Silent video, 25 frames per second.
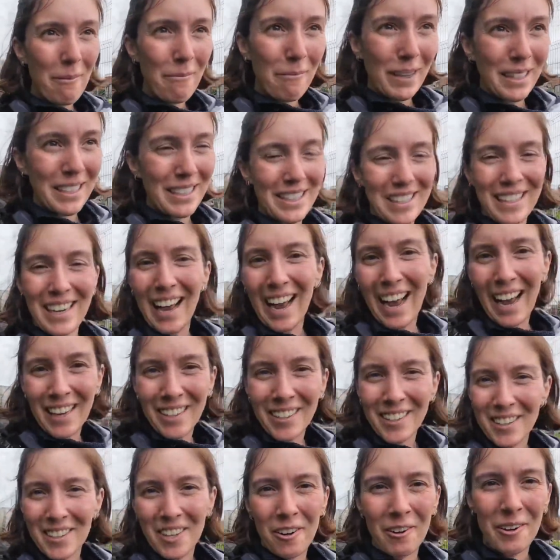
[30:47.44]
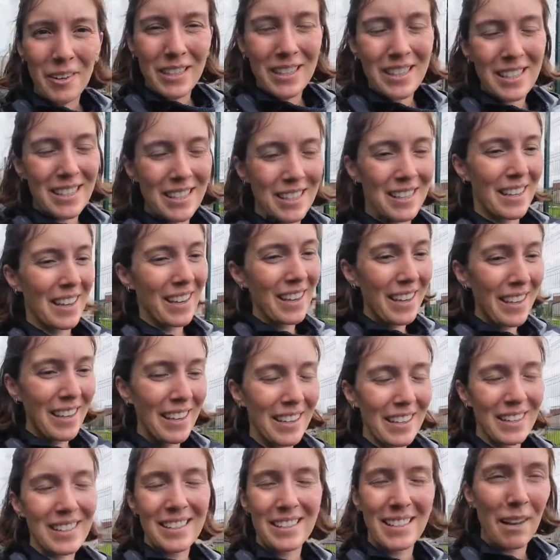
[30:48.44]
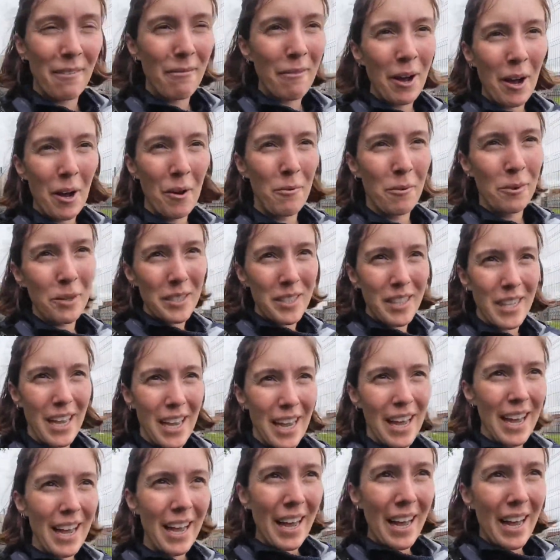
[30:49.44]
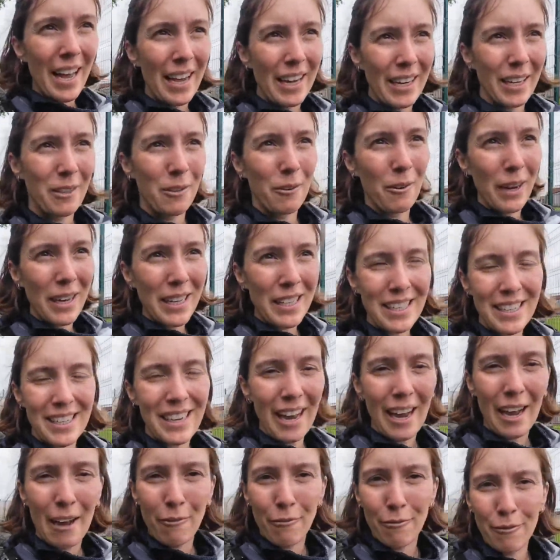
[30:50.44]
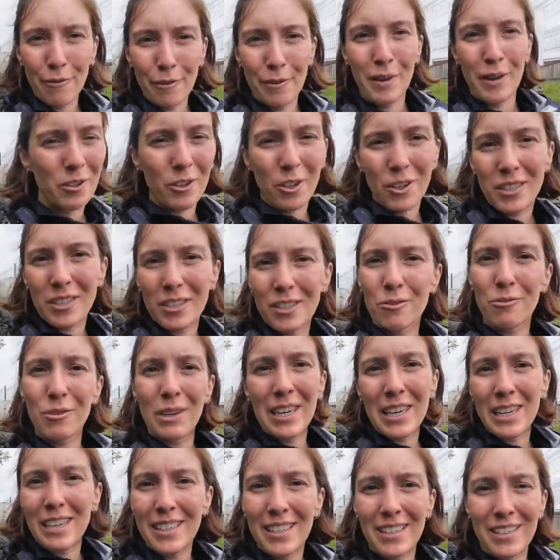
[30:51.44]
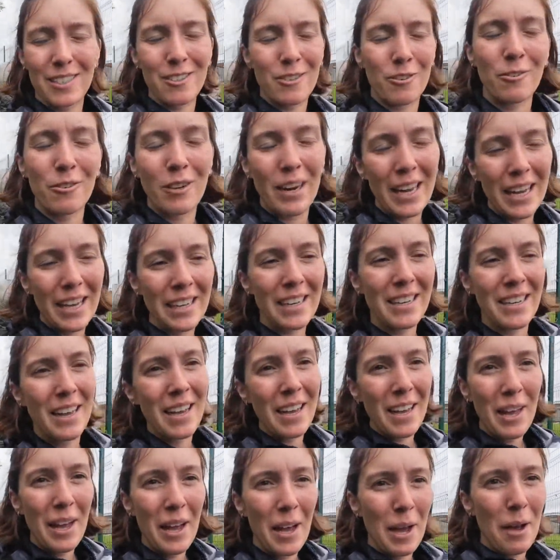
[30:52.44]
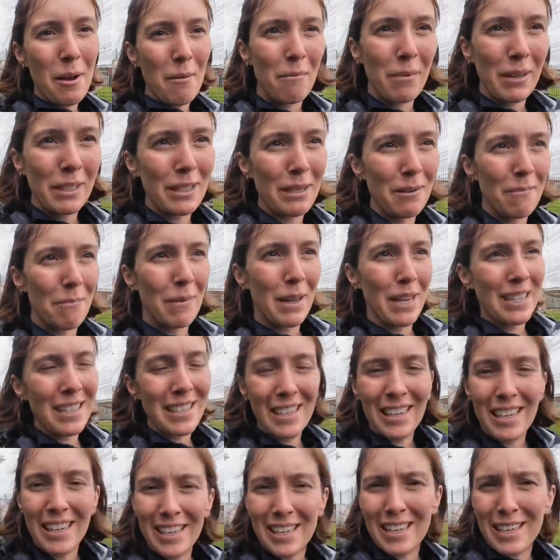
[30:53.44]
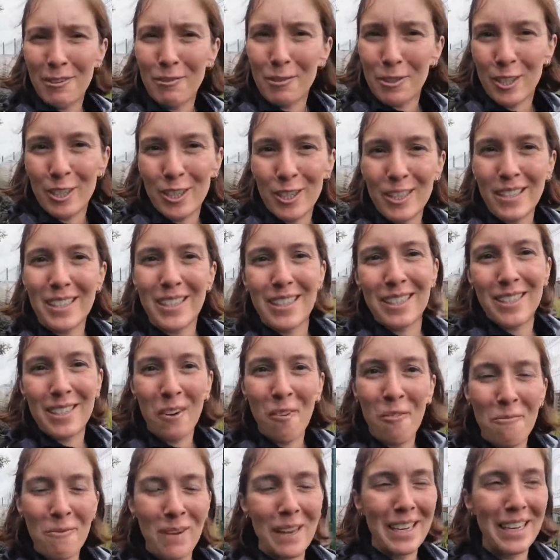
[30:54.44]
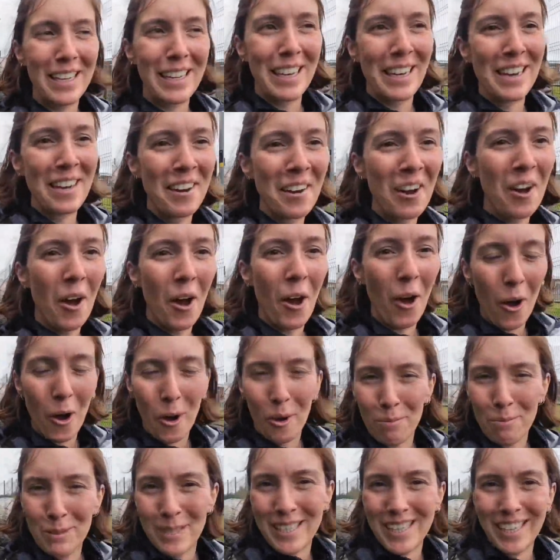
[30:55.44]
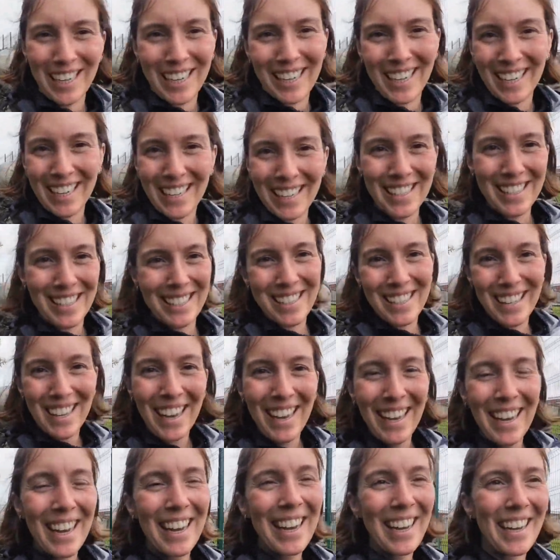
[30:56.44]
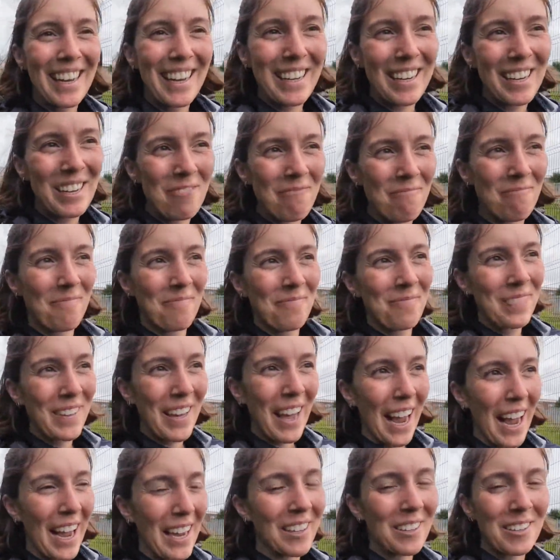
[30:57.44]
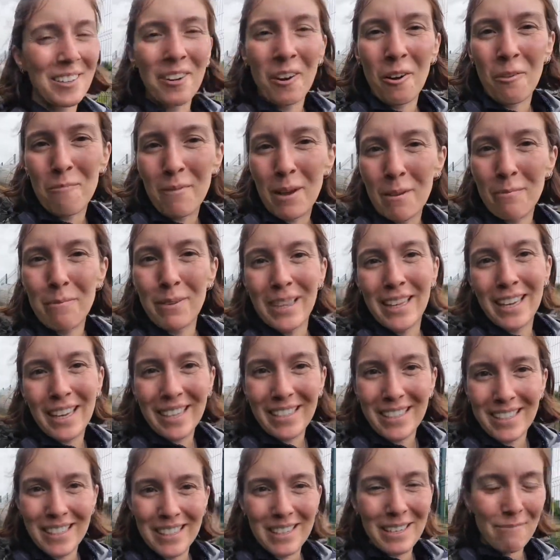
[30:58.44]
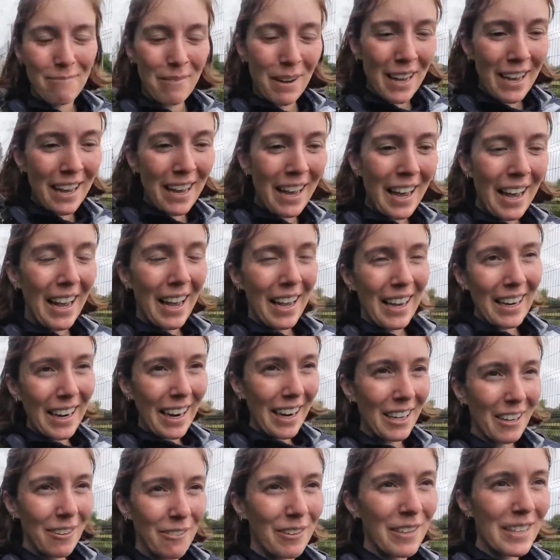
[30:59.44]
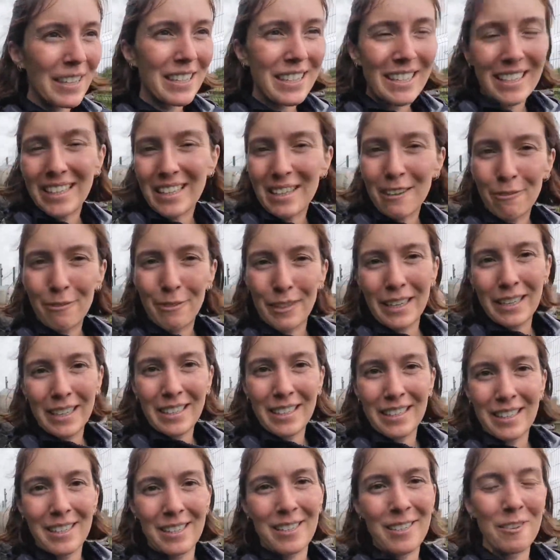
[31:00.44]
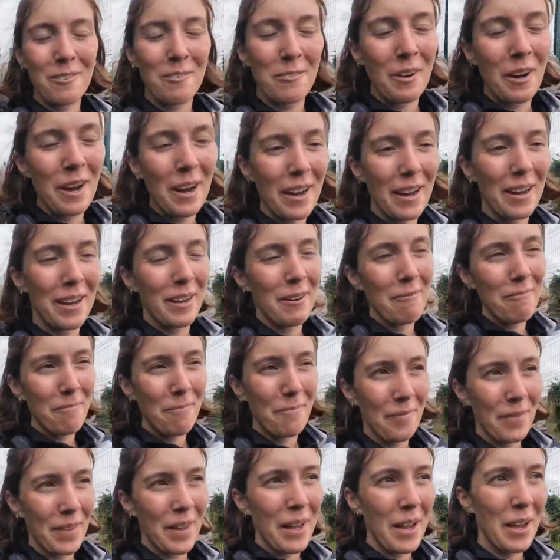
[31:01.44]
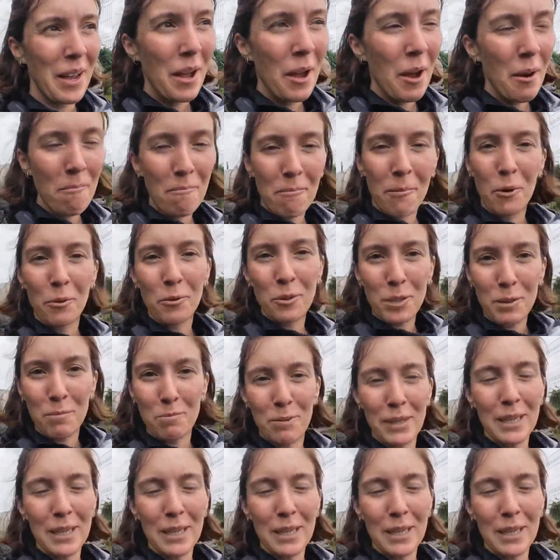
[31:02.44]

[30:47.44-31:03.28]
but I don't know, it's somehow was quite tough. Not really the terrain, but mentally there were just so many obstacles. I don't know, maybe they seem kind of insignificant to most